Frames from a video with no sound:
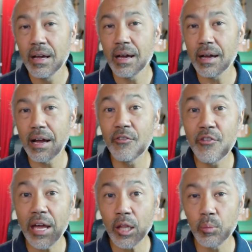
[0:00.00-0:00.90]

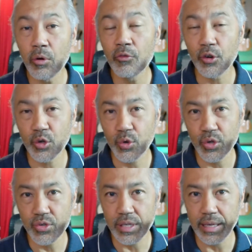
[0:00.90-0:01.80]
available for
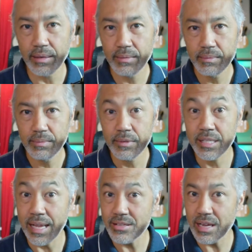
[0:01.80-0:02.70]
cruising.
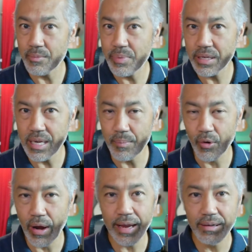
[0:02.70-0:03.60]
Sounds like a big number,
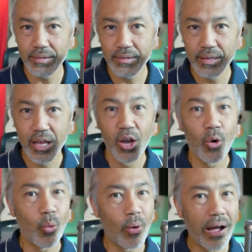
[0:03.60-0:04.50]
right?
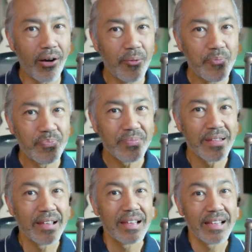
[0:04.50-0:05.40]
Well,
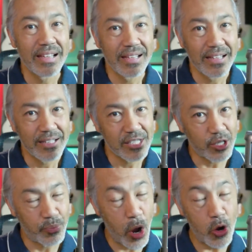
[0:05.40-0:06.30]

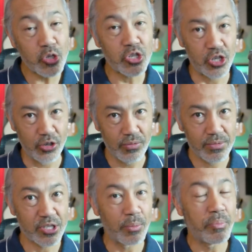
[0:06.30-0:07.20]
supposedly,
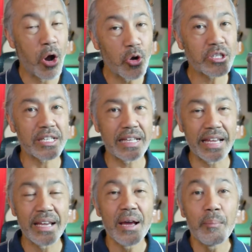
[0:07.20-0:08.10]

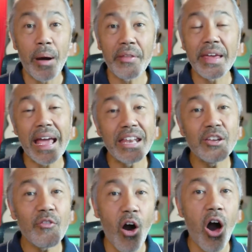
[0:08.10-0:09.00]
by the end of
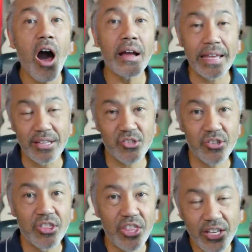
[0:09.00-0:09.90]
August
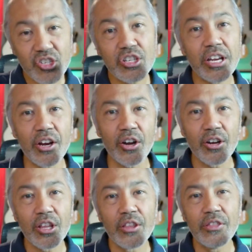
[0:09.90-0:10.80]
this year,
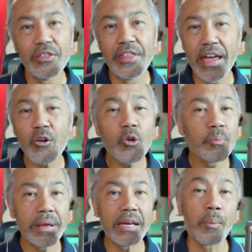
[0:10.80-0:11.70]
there will
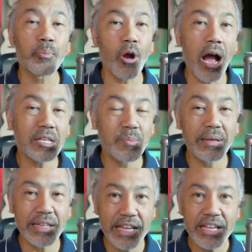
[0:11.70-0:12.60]
be
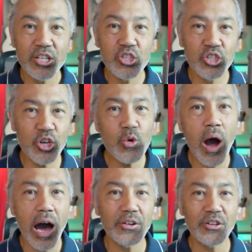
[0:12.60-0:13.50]
approximately
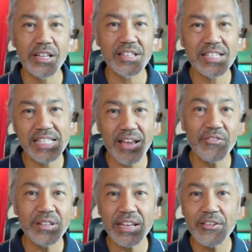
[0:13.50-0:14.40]

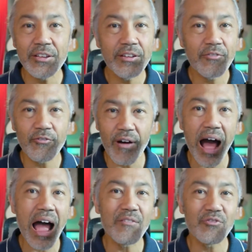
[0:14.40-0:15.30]

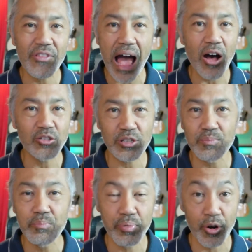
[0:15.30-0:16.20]

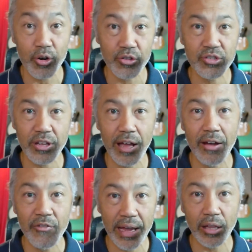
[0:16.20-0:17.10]
275,000 berths
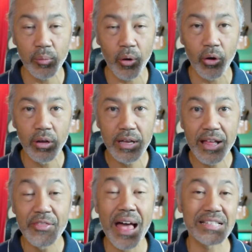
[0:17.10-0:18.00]
available.
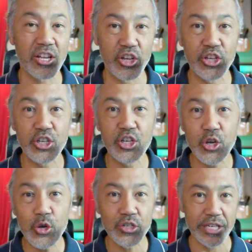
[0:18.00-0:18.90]
That's a
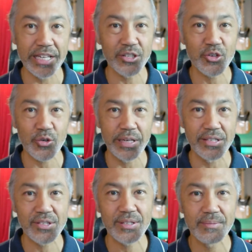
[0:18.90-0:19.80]
huge
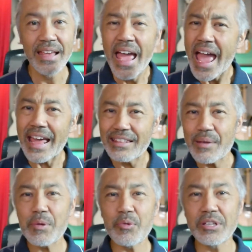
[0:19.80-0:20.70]
increase. And
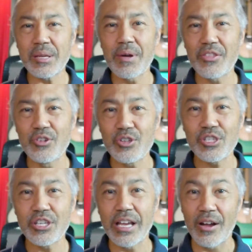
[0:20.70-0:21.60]
let me bring some other news
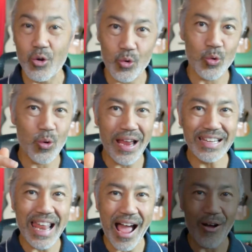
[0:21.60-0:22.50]
to you right
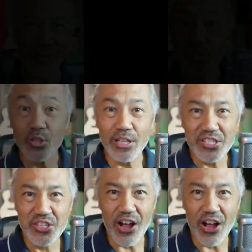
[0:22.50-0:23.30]
now. So let's